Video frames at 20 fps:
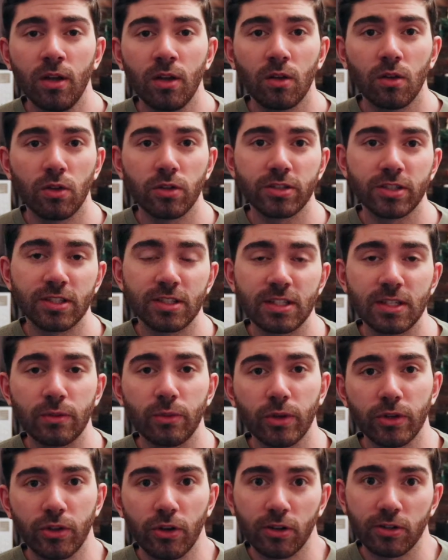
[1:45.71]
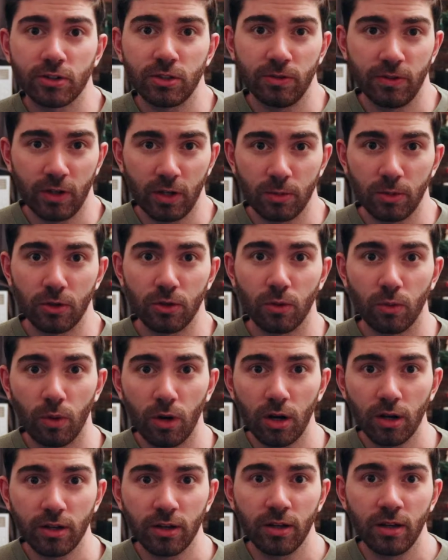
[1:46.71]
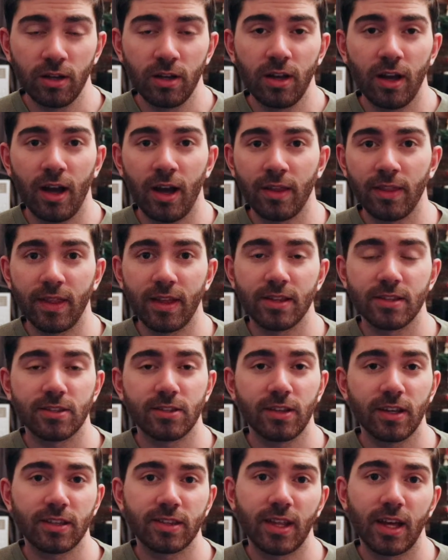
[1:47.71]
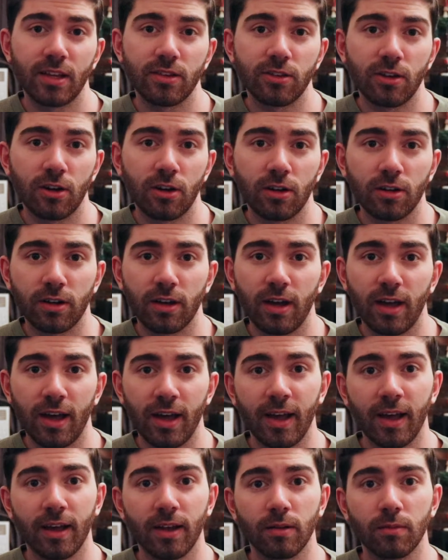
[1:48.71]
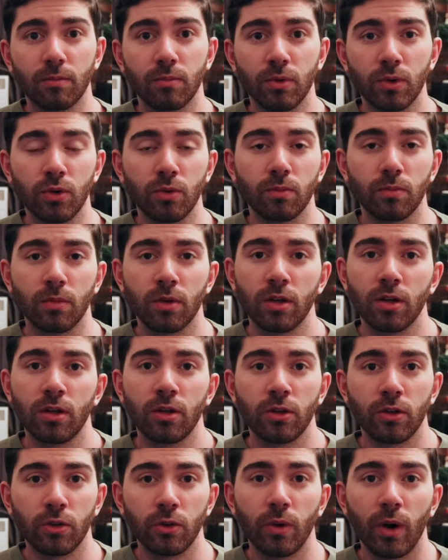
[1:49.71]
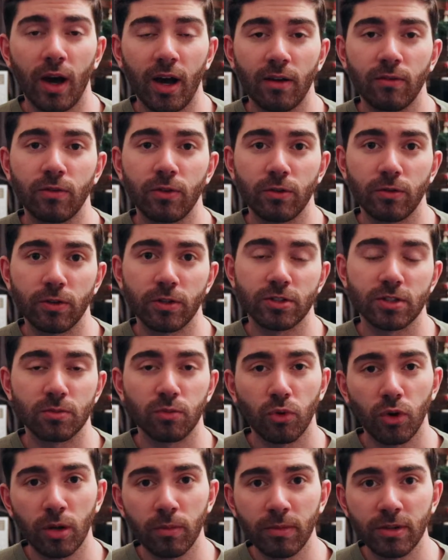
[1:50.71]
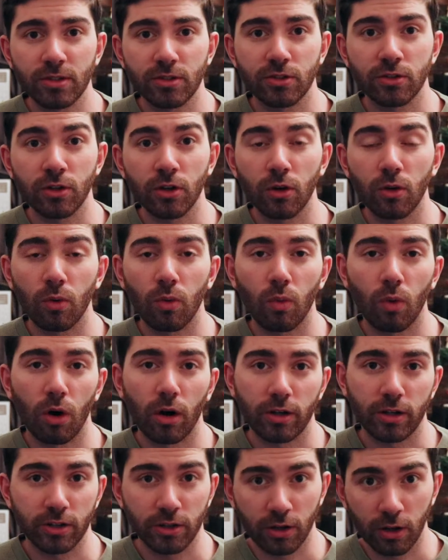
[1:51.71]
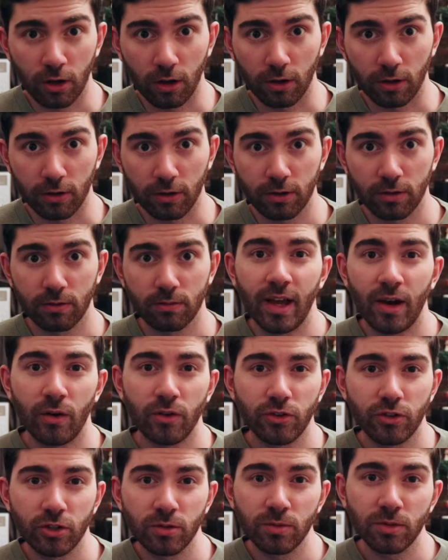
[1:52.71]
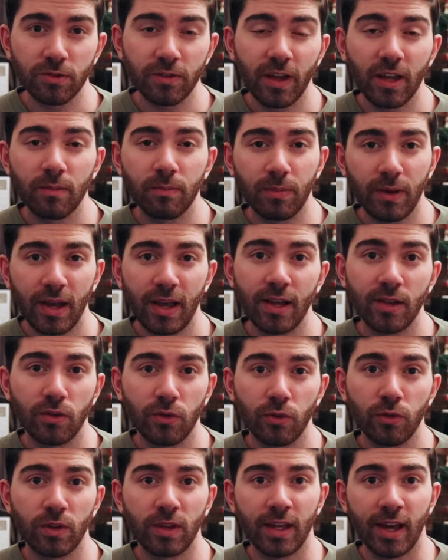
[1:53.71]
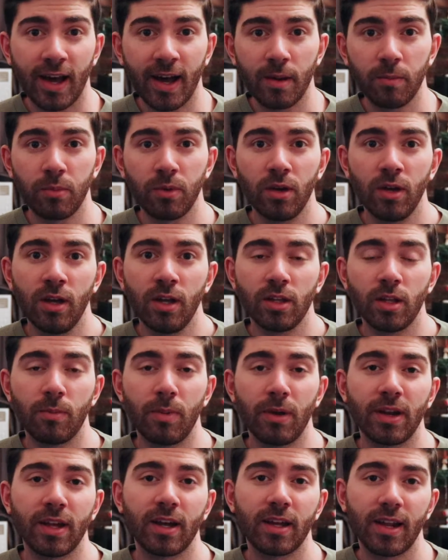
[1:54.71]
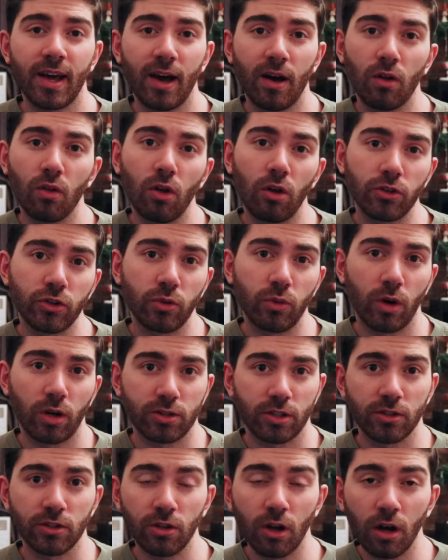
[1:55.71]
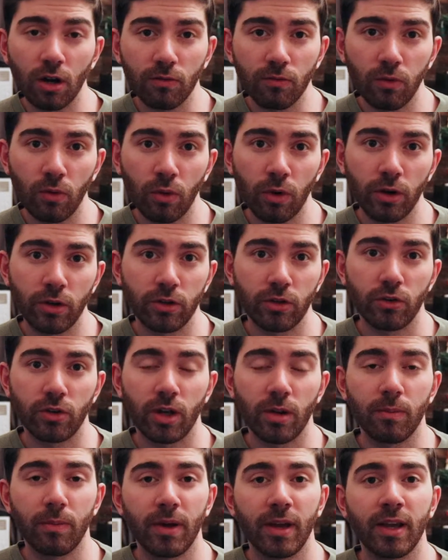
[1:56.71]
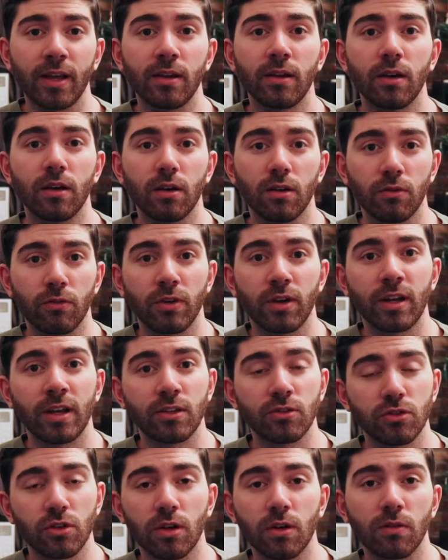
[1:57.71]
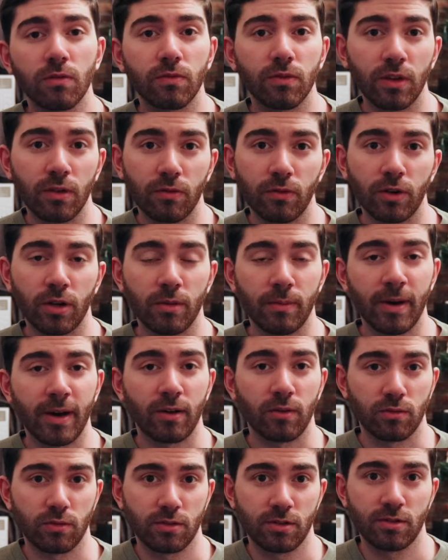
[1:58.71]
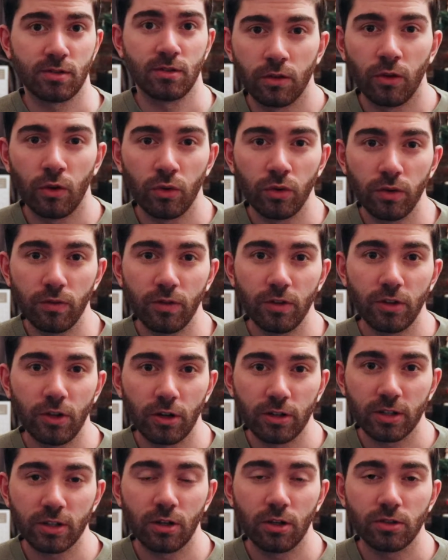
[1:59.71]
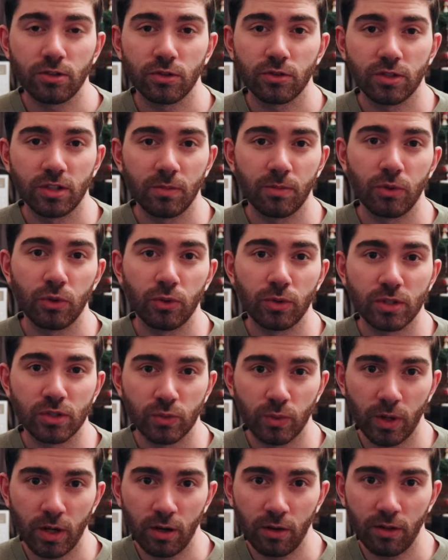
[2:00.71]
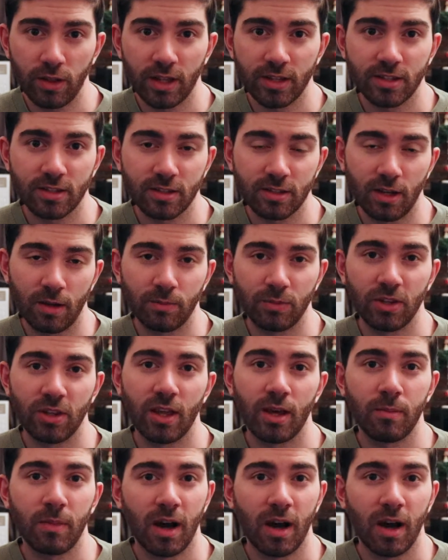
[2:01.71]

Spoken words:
look to see what dogs are available to walk, and then select that dog, and boom, you have your first appointment to go walk a dog. Now, in terms of getting paid through the app, depending on how long you walked a dog for, you'll get paid a range of different amounts. The owner of the dog can also tip you as well. That's up to them,